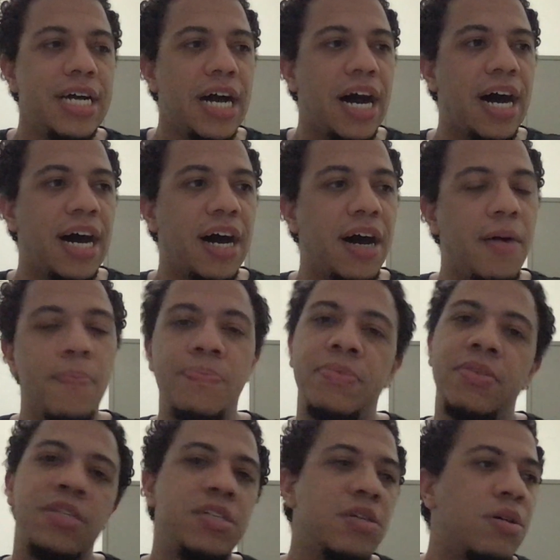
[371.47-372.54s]

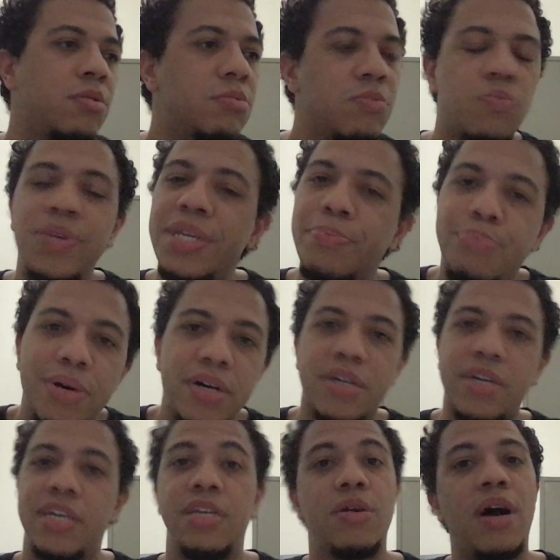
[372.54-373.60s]
Um, you know, read a
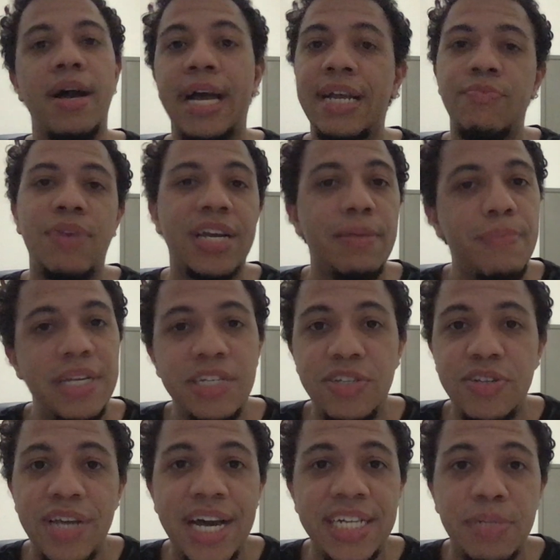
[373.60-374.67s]
book. You know, I recommended
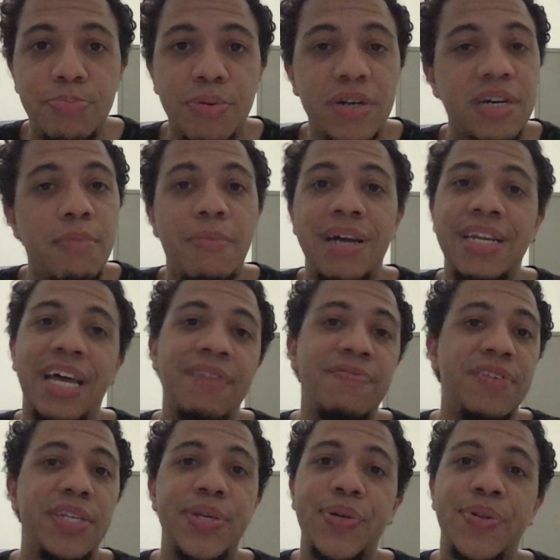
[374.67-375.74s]
you guys a book on my live
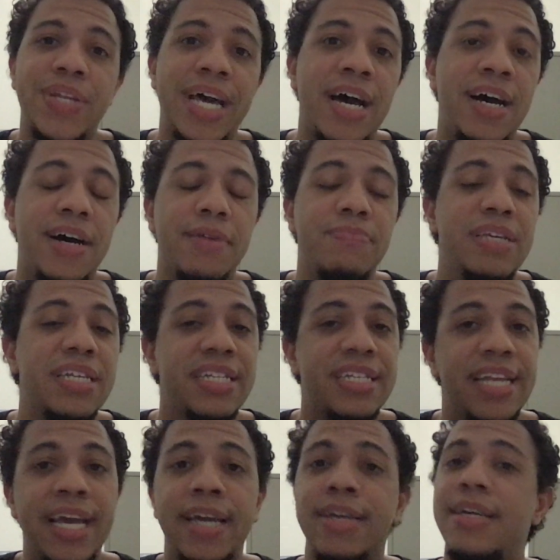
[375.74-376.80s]
video uh, the other
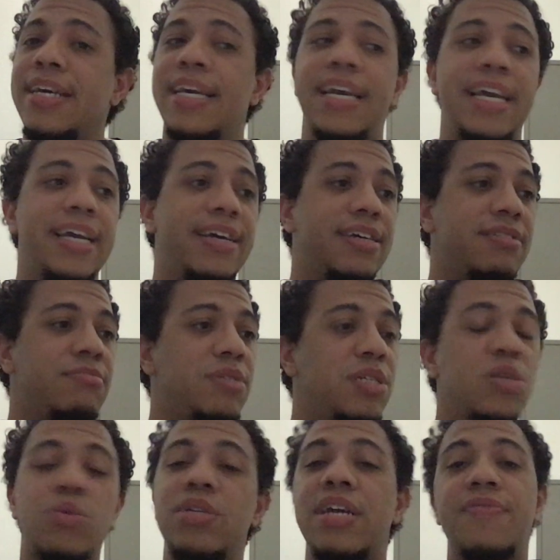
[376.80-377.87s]
day, and you
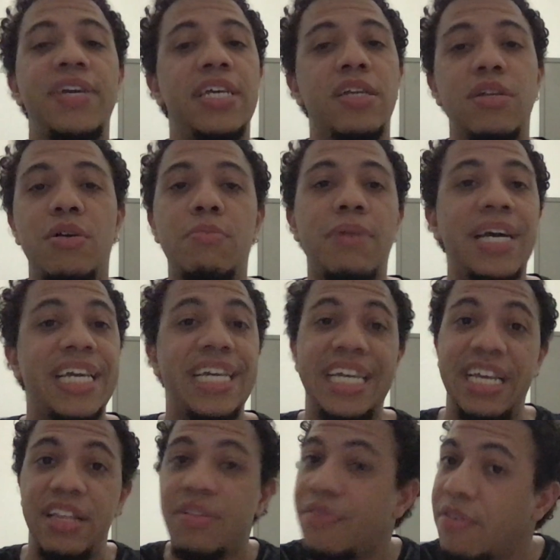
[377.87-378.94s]
know, Never Eat Alone by
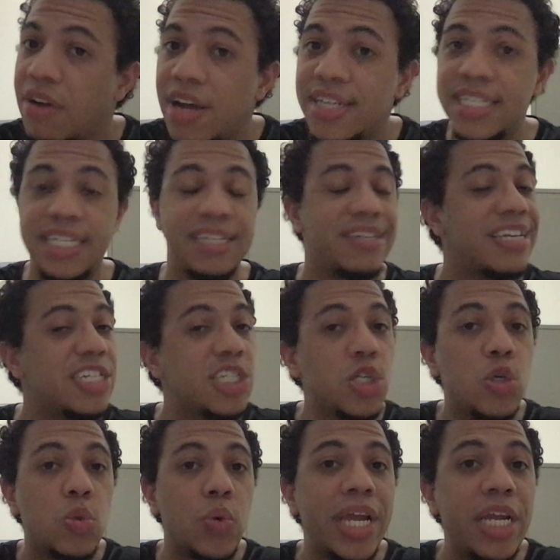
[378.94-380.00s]
Keith Ferrazzi. It's a
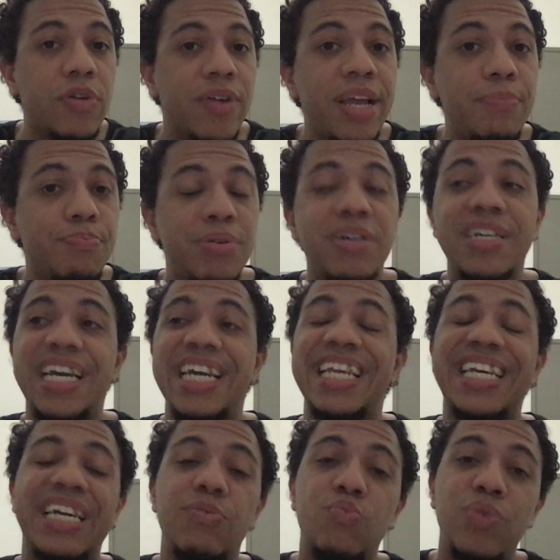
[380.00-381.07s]
great, great book, and
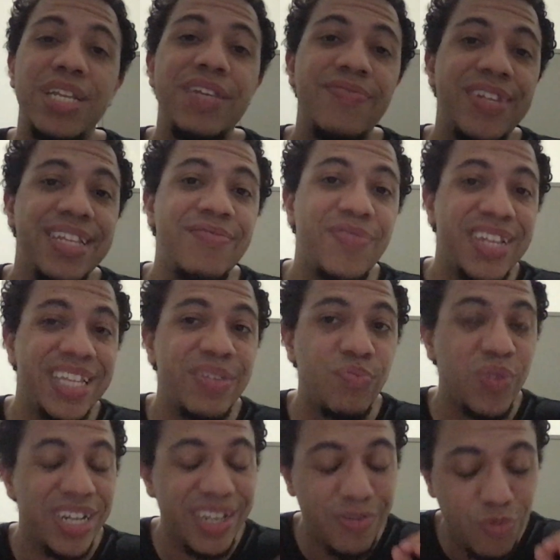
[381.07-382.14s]
it can really, really, really,
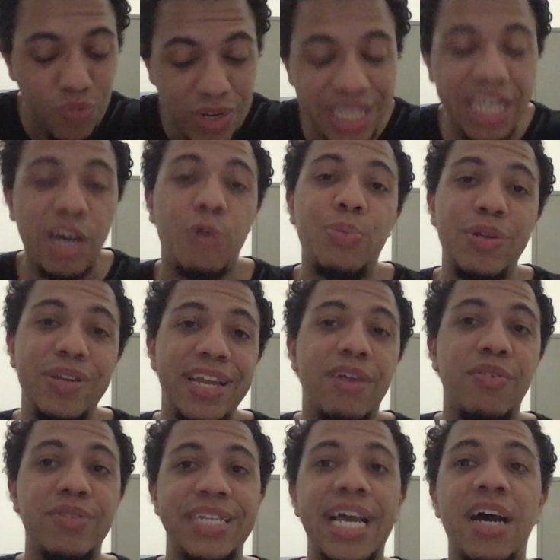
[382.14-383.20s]
really, really help you
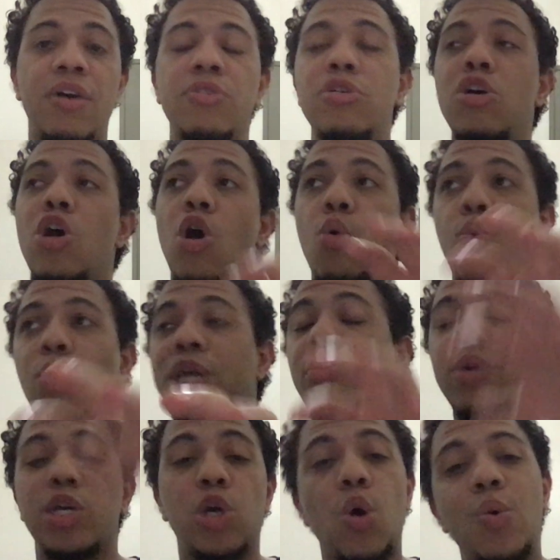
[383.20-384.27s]
narrow down on where you
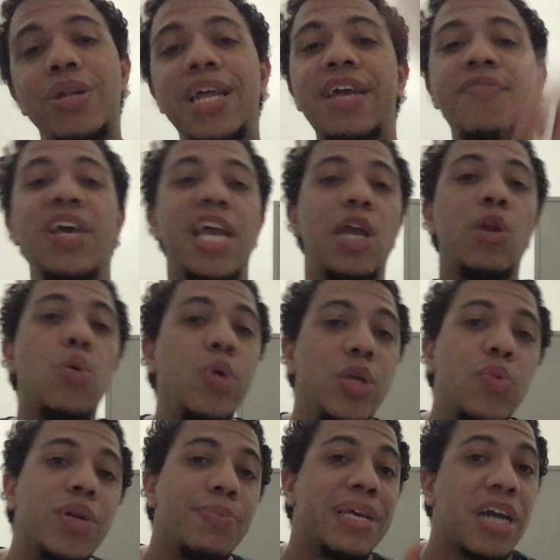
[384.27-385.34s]
want to go in life and who you
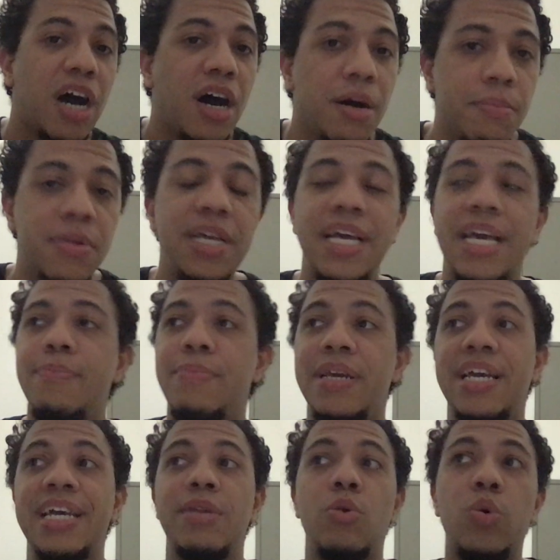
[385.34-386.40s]
want to become.
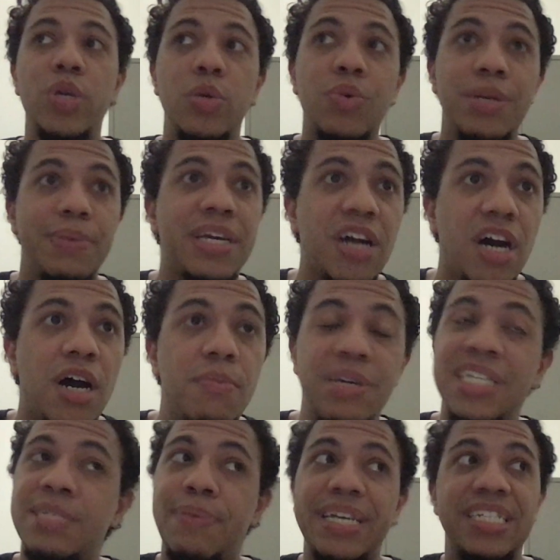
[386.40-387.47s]
and who you want to become
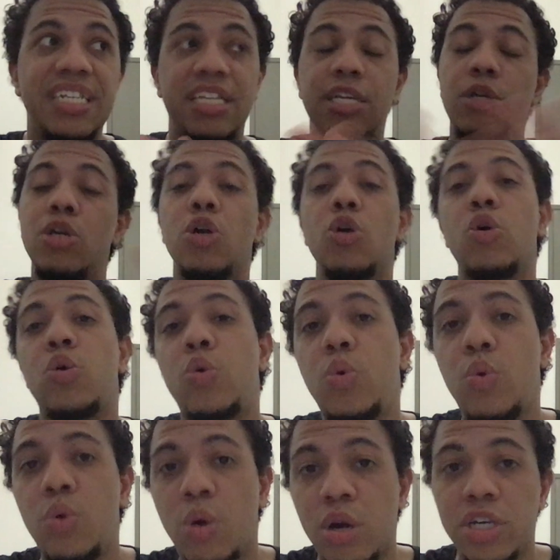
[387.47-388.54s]
is basically
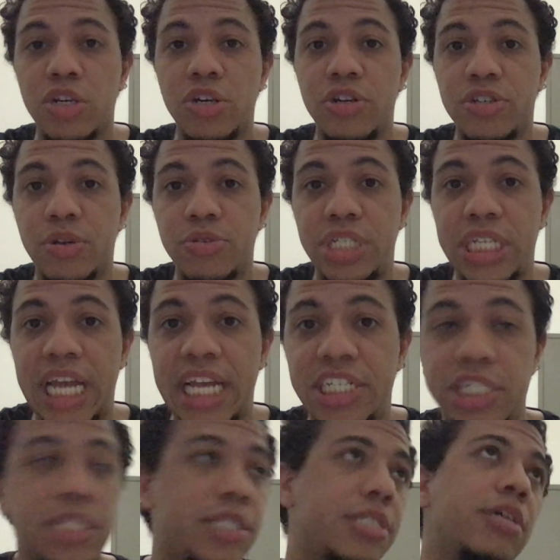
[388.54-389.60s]
who are your
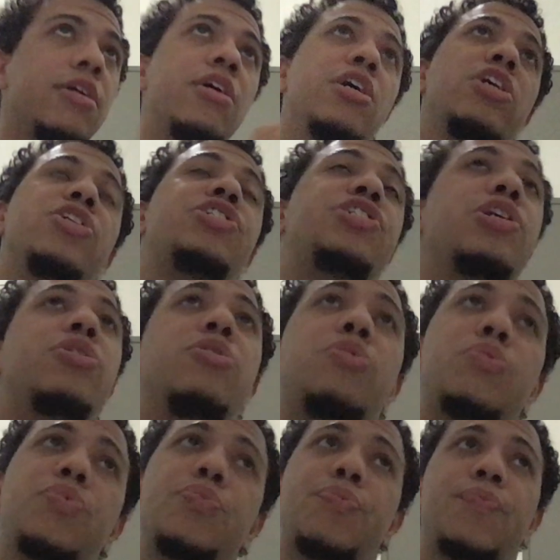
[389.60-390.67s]
associations.
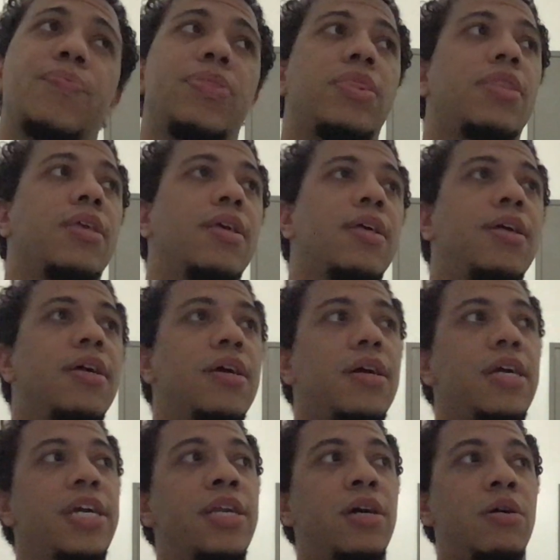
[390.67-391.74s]
So,
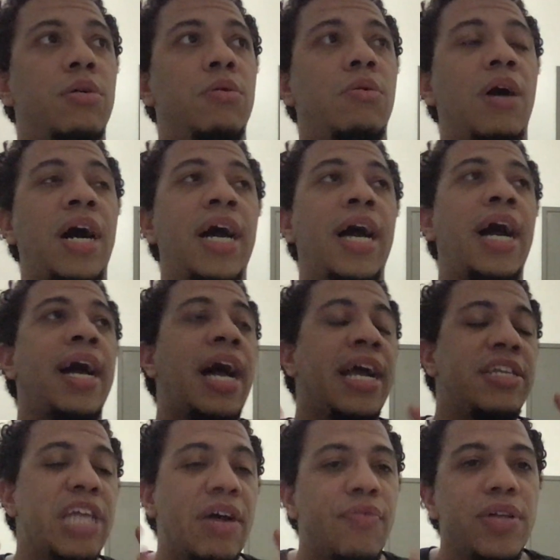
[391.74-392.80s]
you know, I,
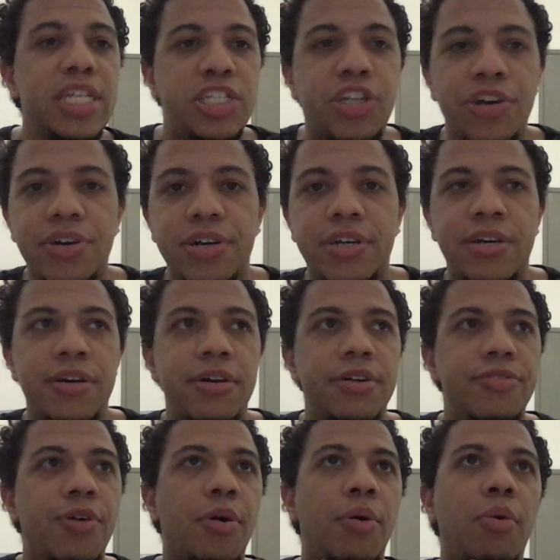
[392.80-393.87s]
I, I really took
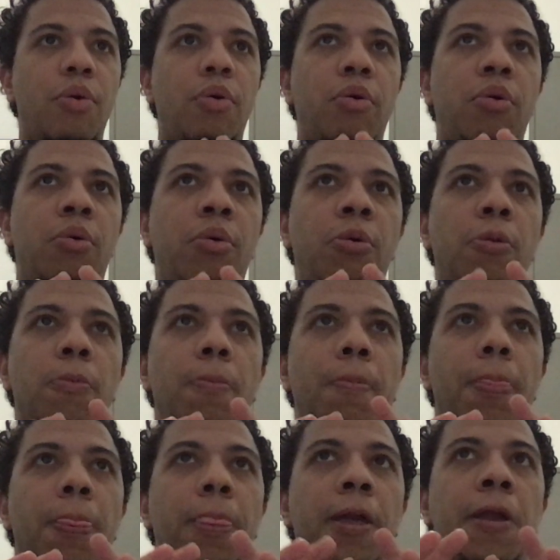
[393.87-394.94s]
the whole
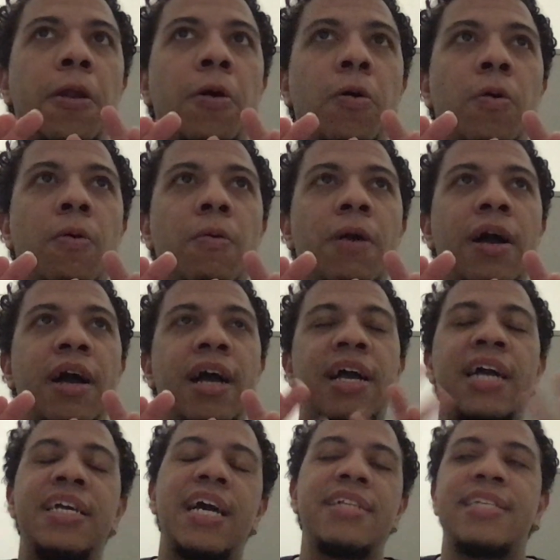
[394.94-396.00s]
you know,
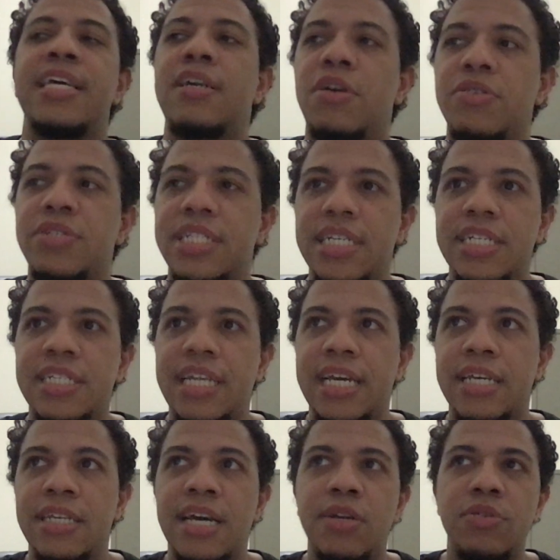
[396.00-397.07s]
I, I take ghosting as
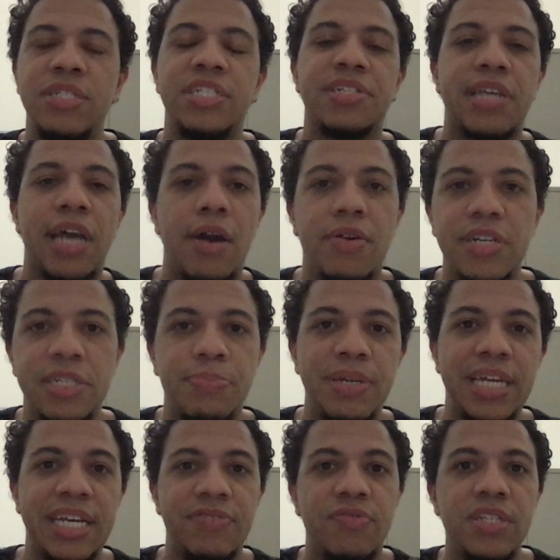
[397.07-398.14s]
like not only just cowardice, but
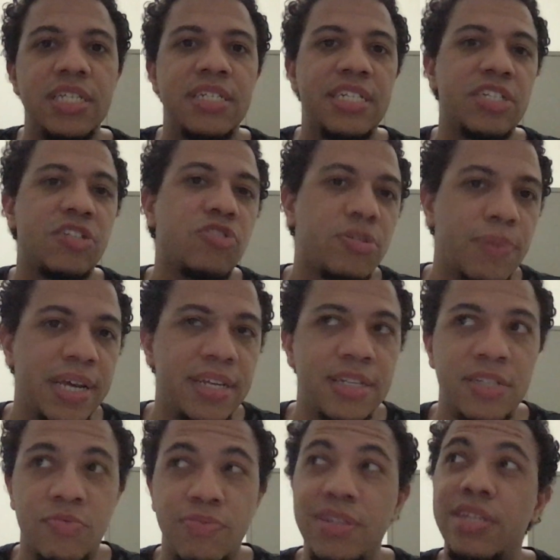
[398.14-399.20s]
like it really is disres-
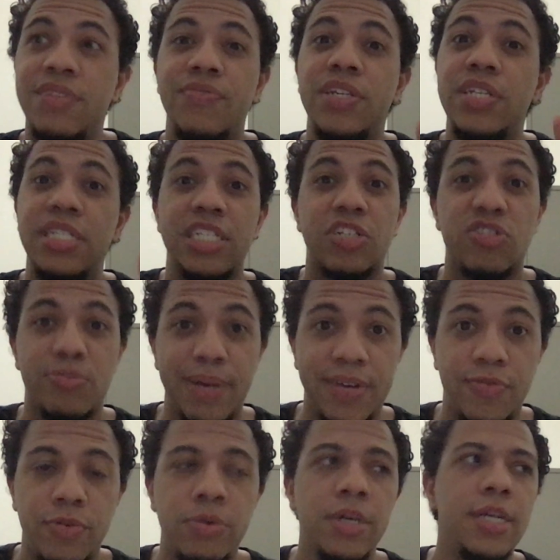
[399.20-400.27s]
it's really really
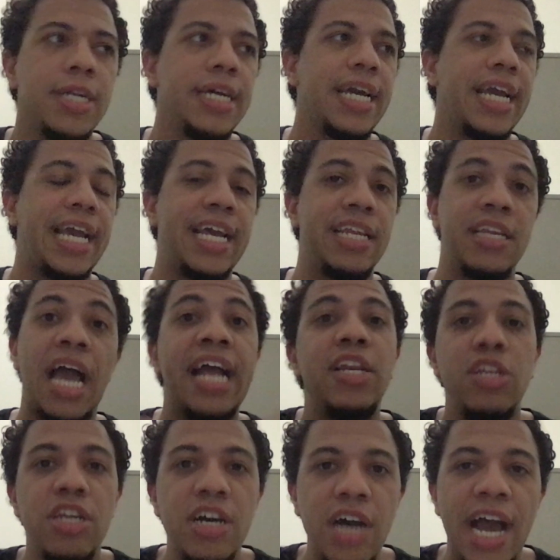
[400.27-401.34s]
disrespectful. And I
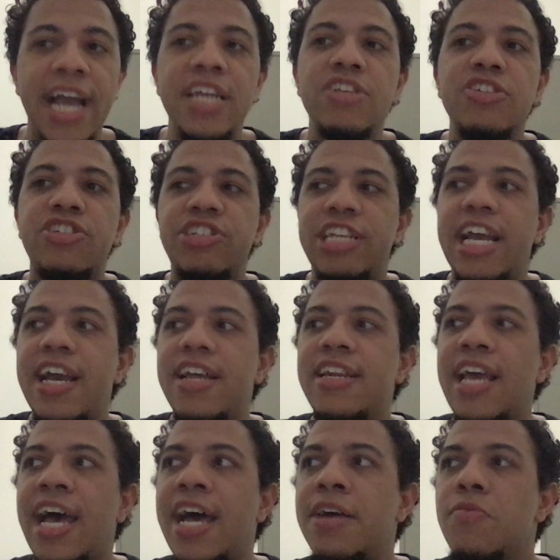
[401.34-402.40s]
know I understand
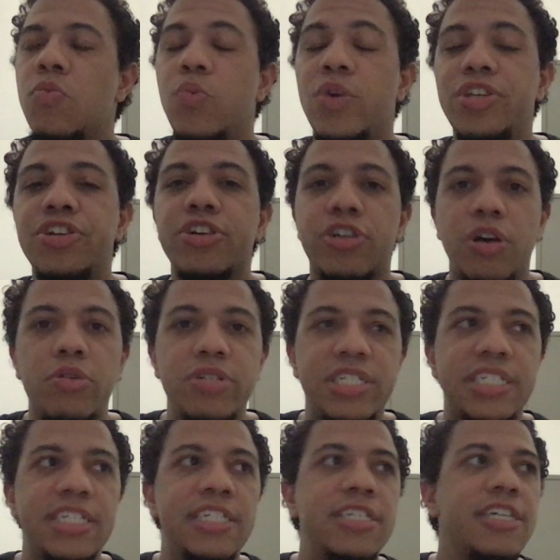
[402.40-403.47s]
that when you're
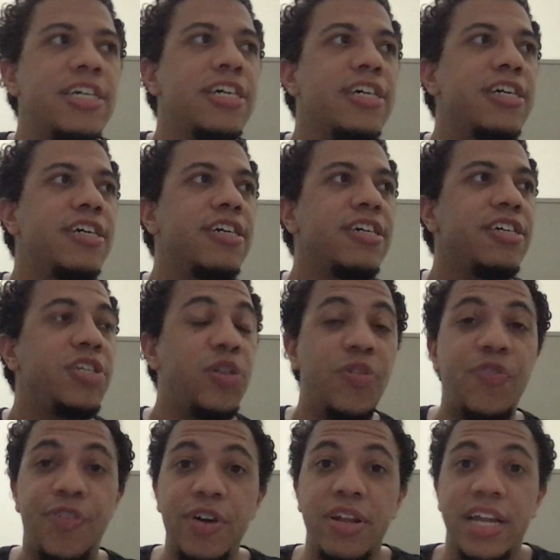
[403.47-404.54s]
ghosted, you
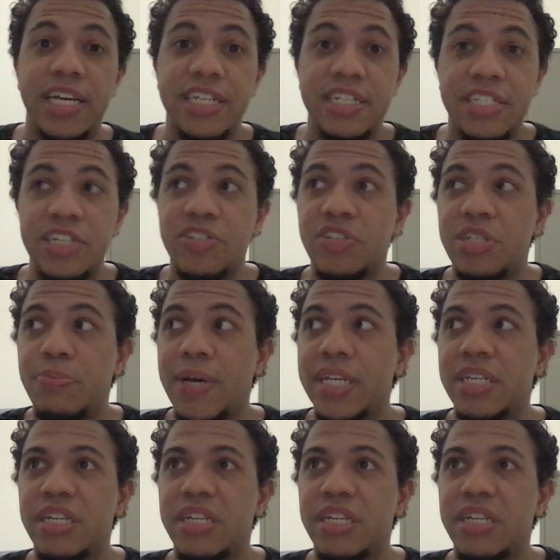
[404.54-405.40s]
feel like it's disrespect.